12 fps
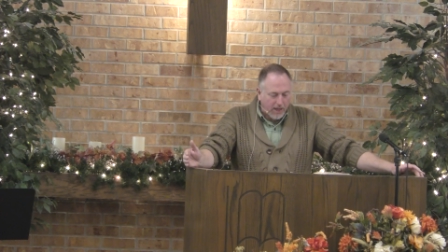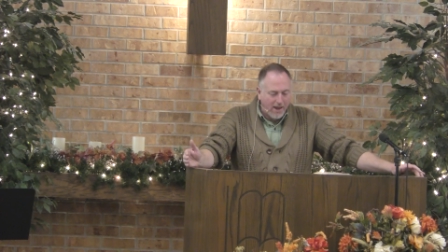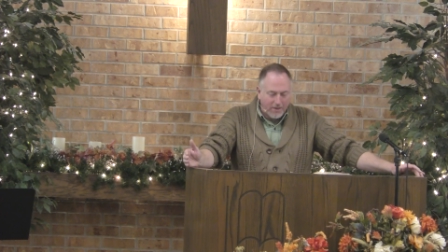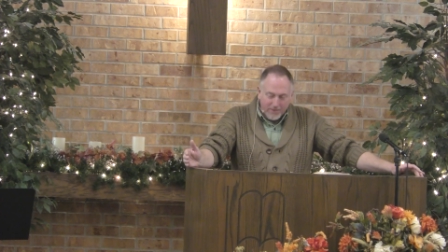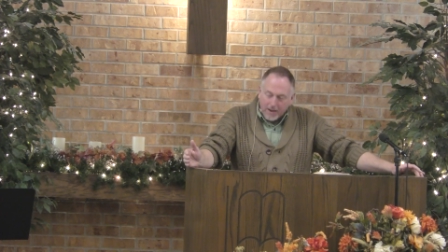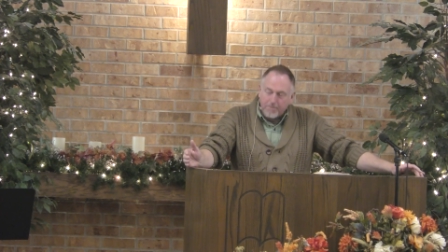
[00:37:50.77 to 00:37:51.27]

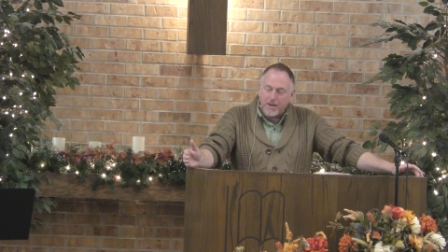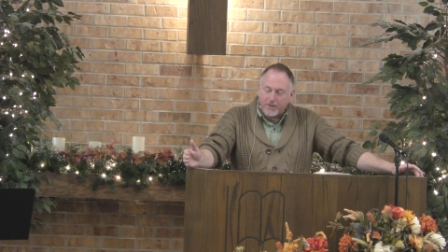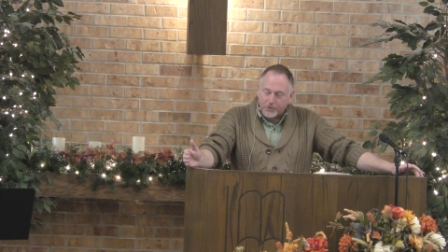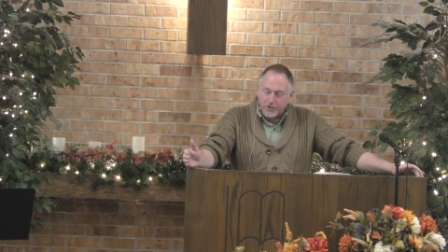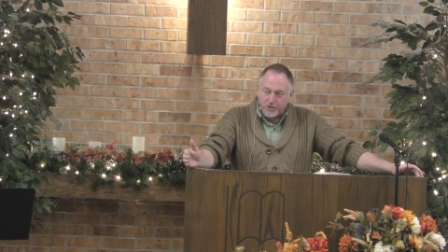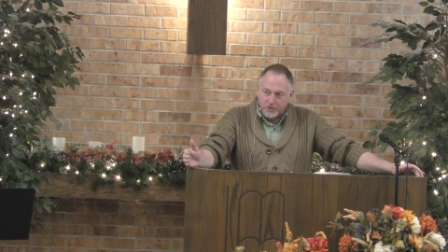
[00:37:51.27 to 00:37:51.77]
And that
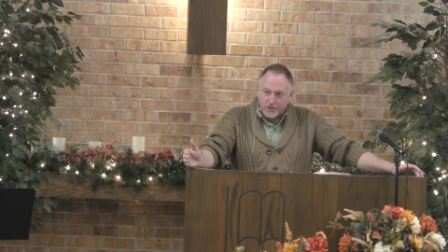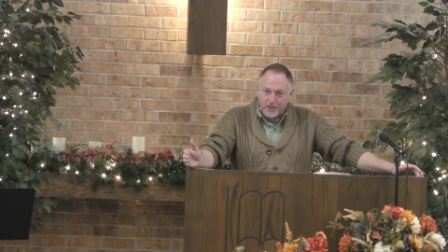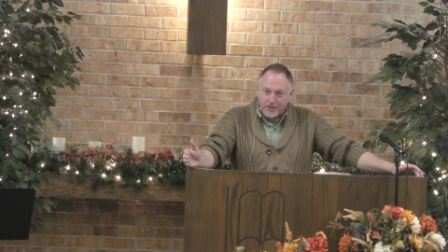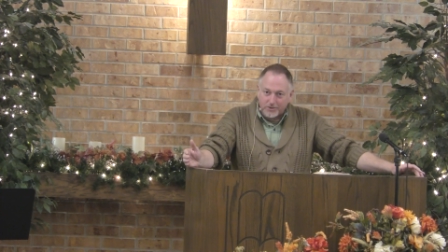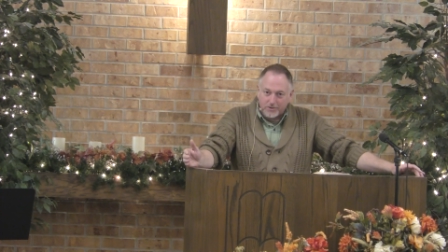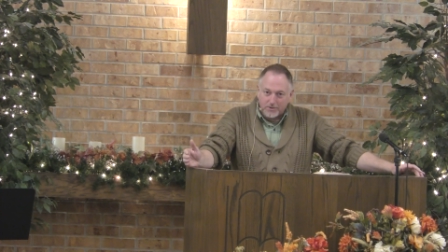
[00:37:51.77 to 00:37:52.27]
message is
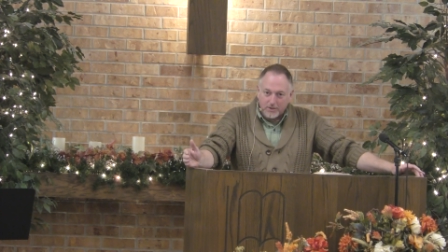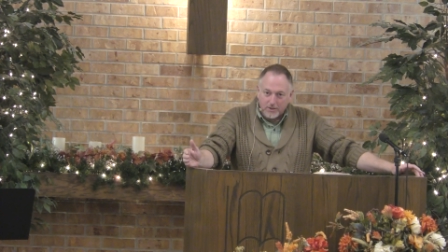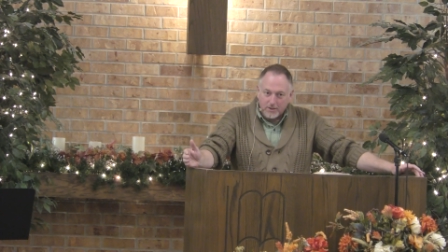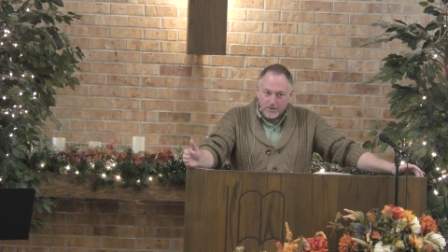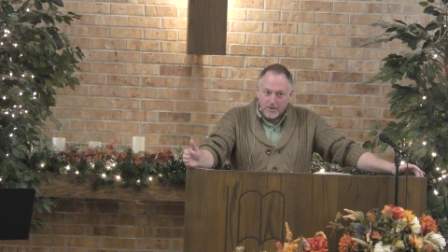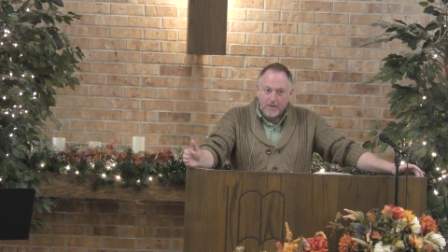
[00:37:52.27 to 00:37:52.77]
this
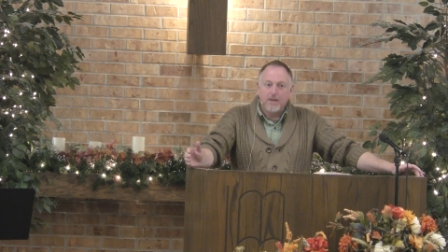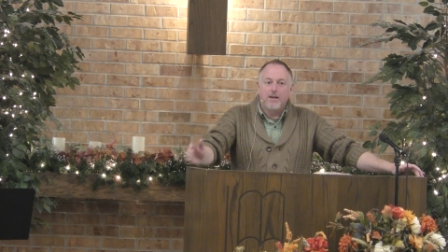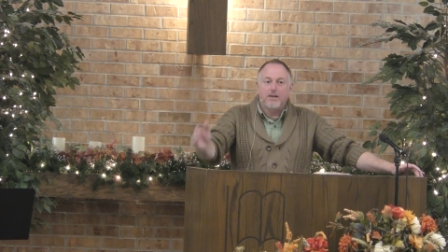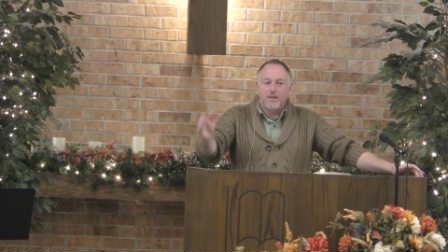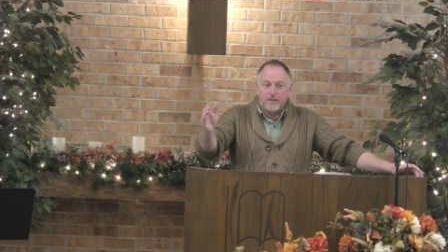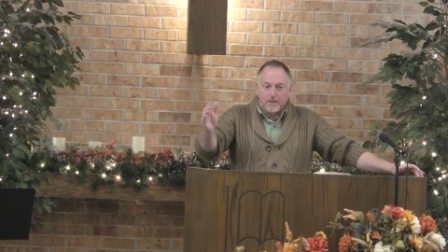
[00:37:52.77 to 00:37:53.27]

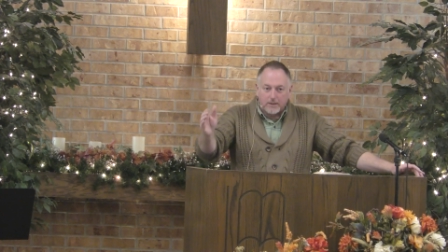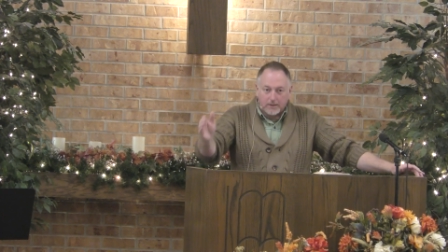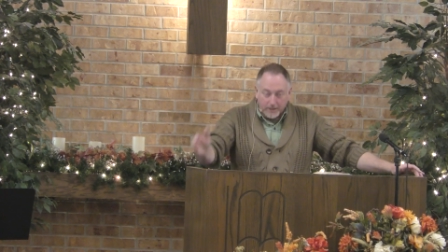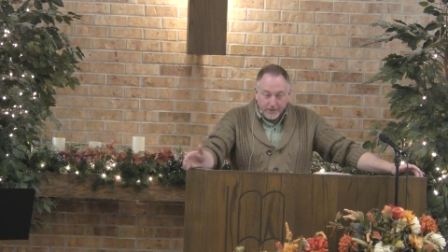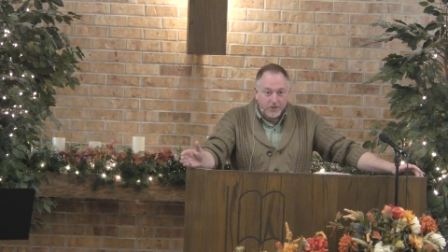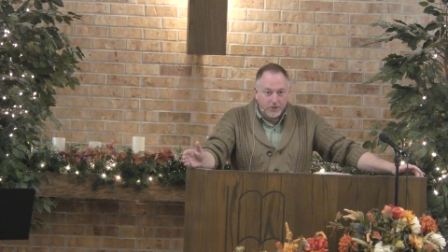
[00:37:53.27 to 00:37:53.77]

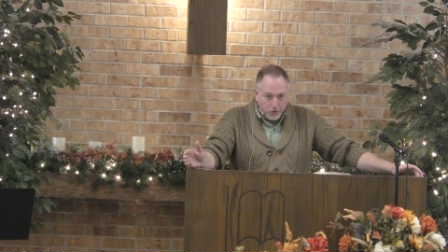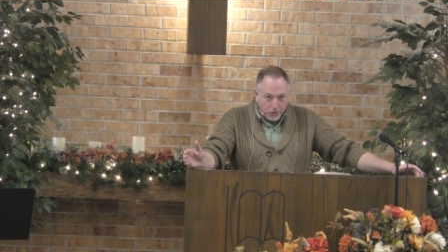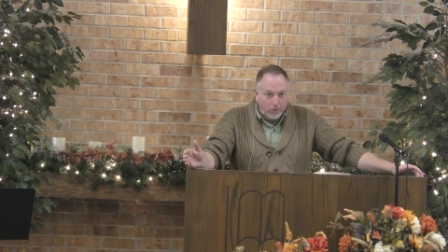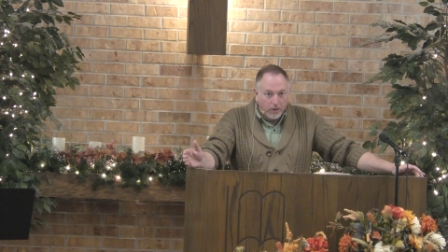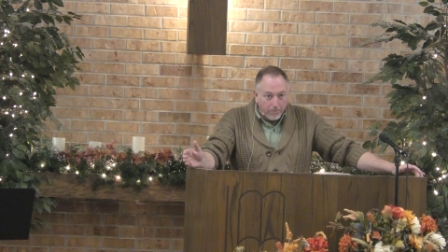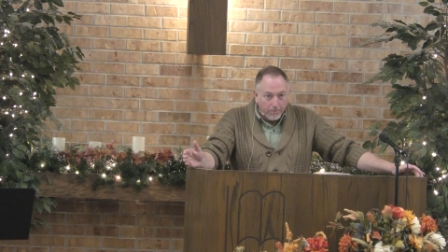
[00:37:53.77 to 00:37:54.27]
listen
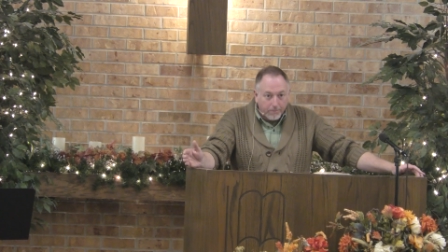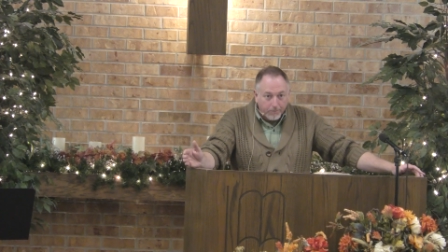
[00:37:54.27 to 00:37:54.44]
to him,